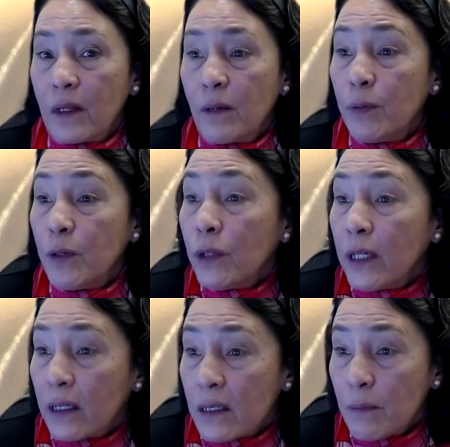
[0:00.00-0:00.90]

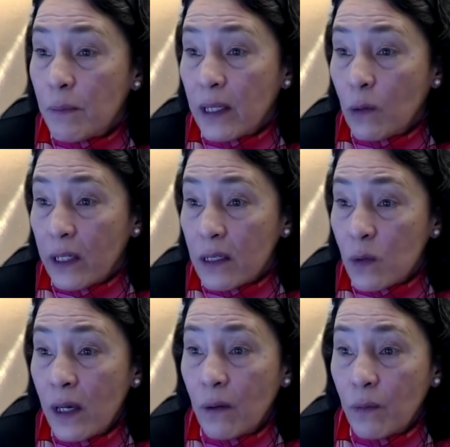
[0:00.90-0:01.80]
computing is a big one as
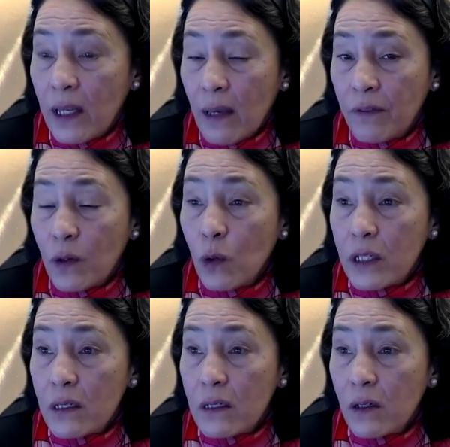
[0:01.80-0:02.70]
well. We have, of
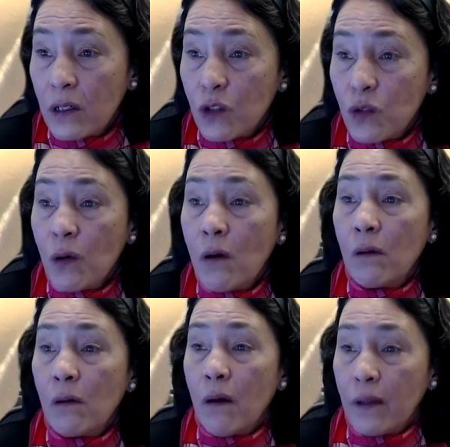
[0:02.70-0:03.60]
course, to control
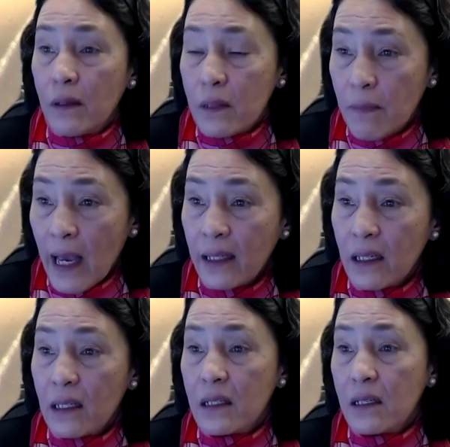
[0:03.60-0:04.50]
all these
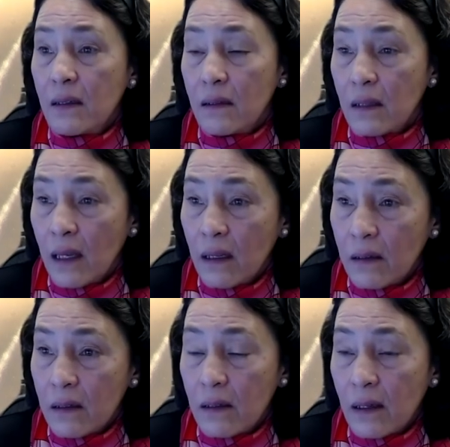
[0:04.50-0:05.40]
magnets mm-hmm. and
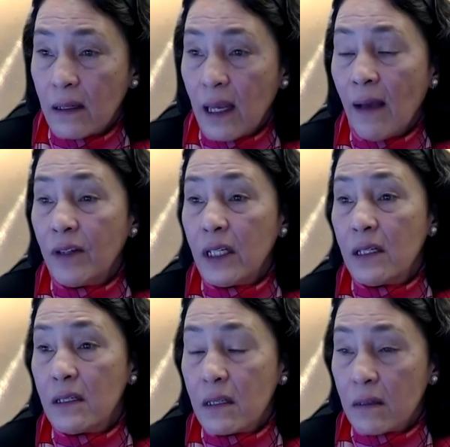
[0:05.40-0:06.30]
and and
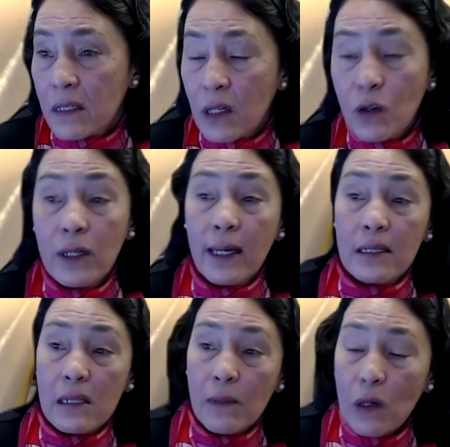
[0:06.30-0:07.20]
cavities and synchronize
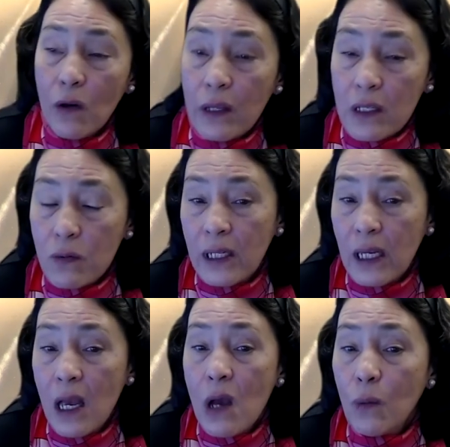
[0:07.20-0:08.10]
them and all this. We
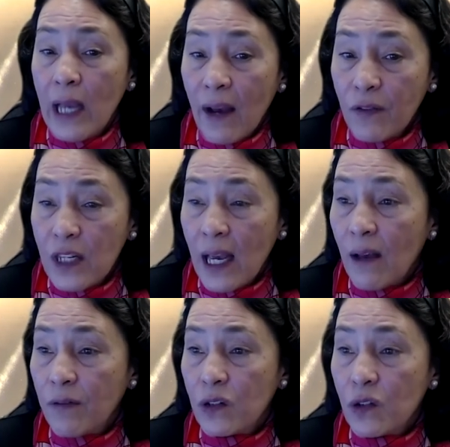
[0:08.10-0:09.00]
we have to
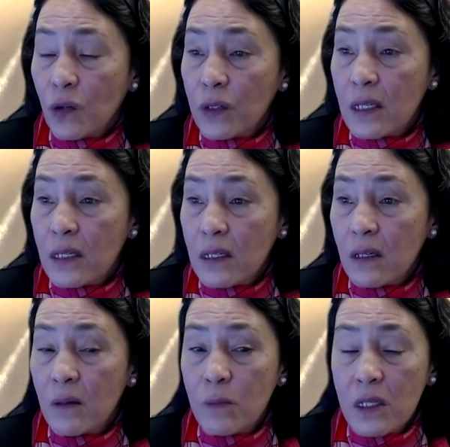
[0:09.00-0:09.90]
have control
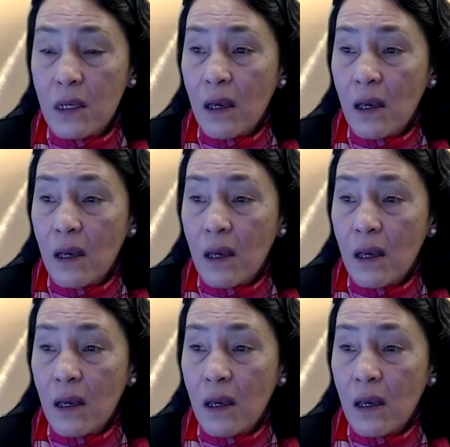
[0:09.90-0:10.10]
systems.